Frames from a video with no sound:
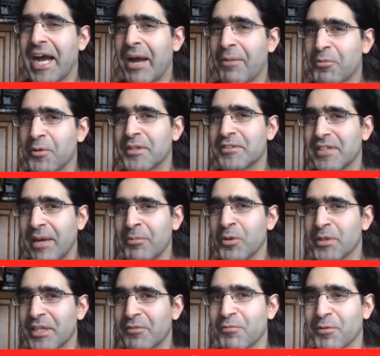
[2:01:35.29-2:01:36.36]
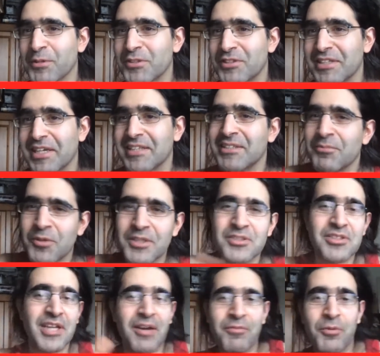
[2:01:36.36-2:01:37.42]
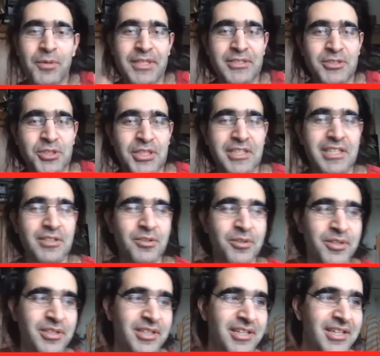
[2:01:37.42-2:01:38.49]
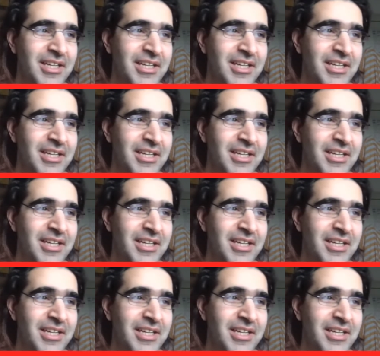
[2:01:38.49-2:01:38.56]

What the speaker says: I'm looking forward to that. So I'm going to have a wee cheeky look.